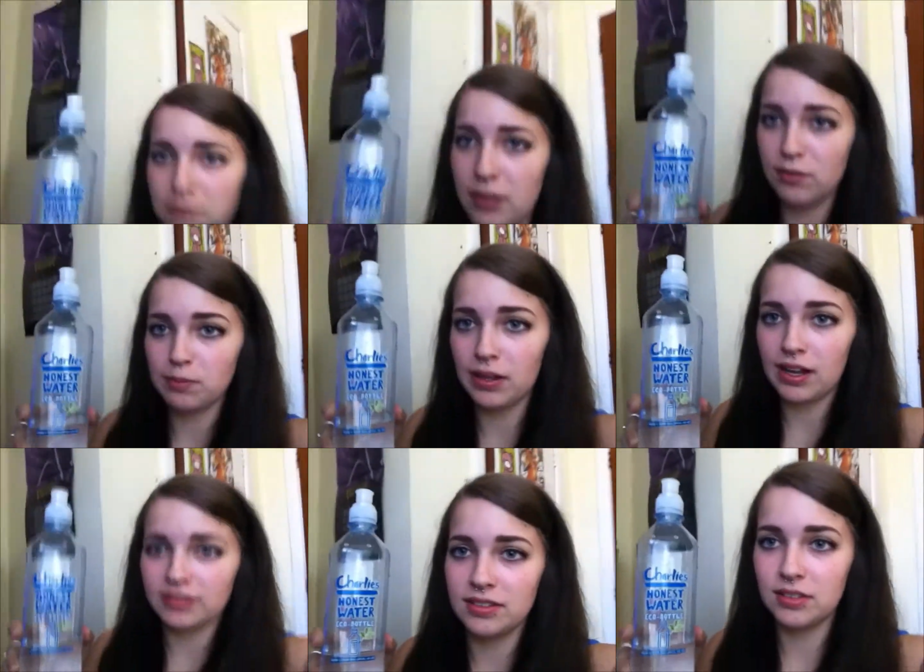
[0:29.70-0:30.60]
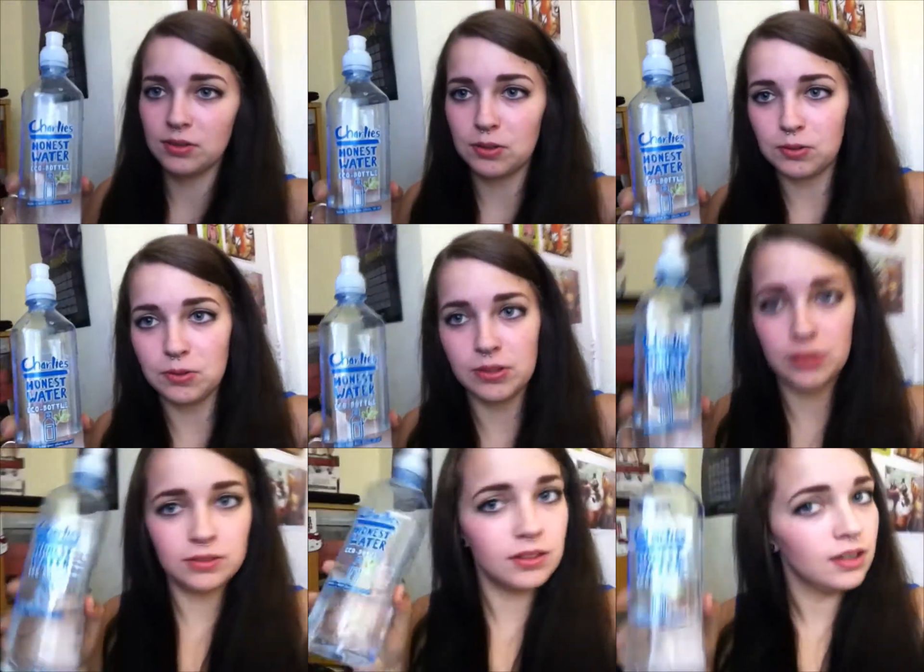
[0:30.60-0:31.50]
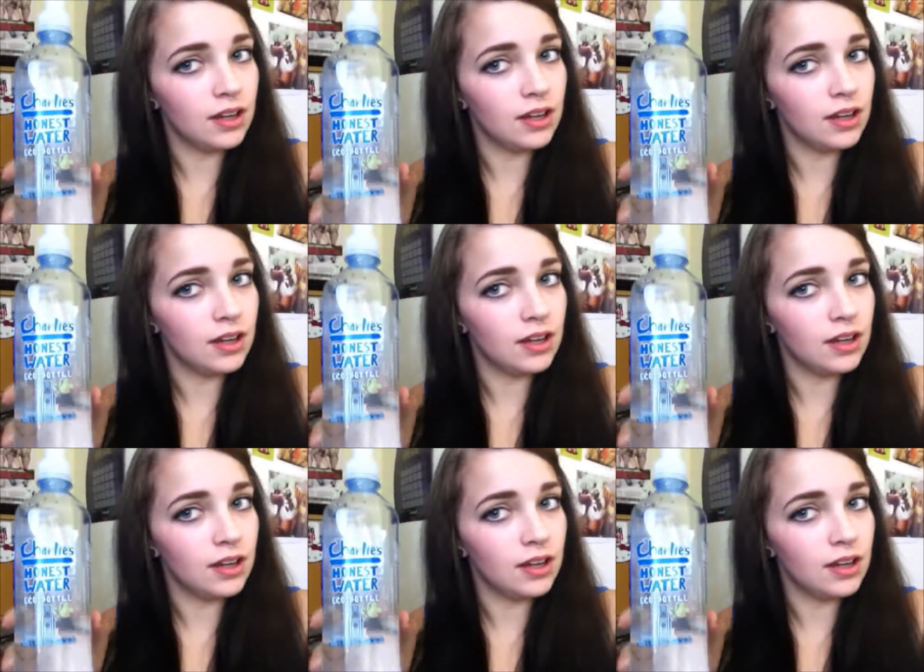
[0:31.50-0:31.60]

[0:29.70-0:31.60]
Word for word: are made of plants and not oil.